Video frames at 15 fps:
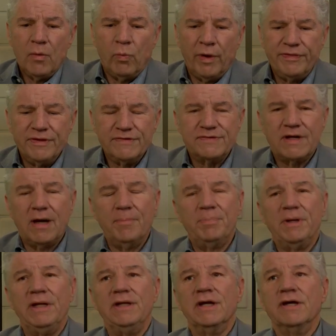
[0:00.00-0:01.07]
What this
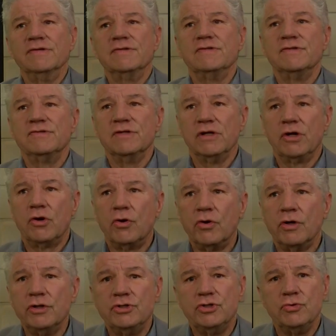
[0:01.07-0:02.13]
company does is
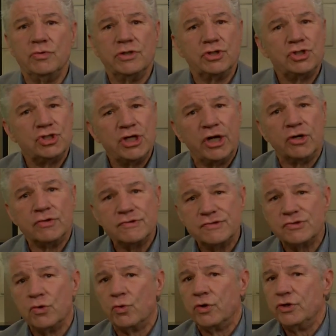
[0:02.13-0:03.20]
encourage you to share
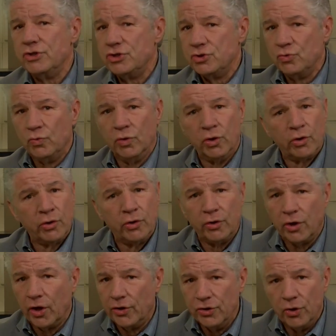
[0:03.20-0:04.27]
stories you learn
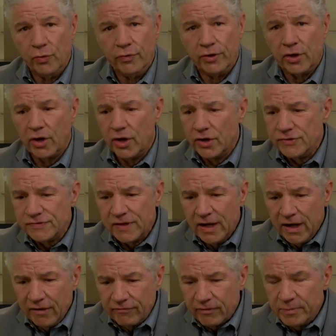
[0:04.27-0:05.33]
on Know the Cause
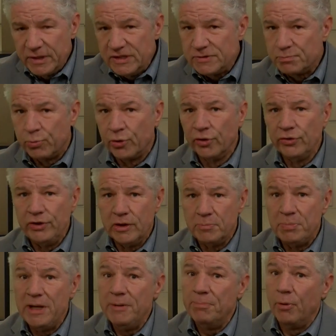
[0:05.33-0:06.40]
from these brilliant
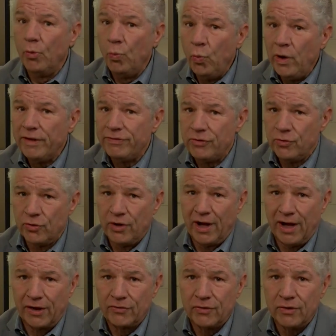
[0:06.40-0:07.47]
people with your
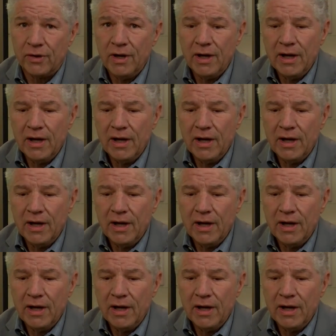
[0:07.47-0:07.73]
doctor.